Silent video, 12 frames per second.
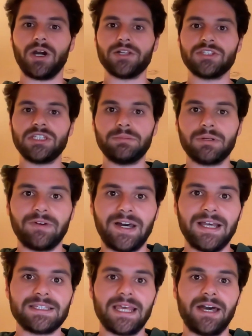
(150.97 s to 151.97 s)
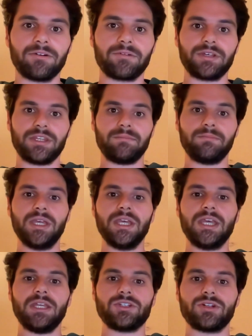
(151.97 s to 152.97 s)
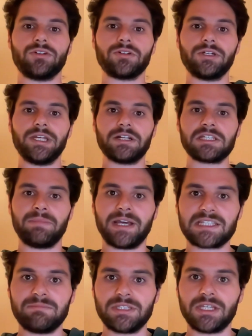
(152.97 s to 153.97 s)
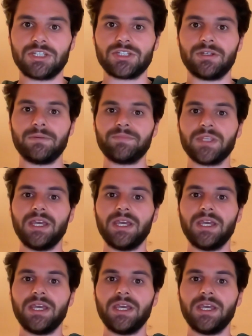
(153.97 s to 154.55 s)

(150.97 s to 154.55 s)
unsupervised algorithm, internal coherence maximization,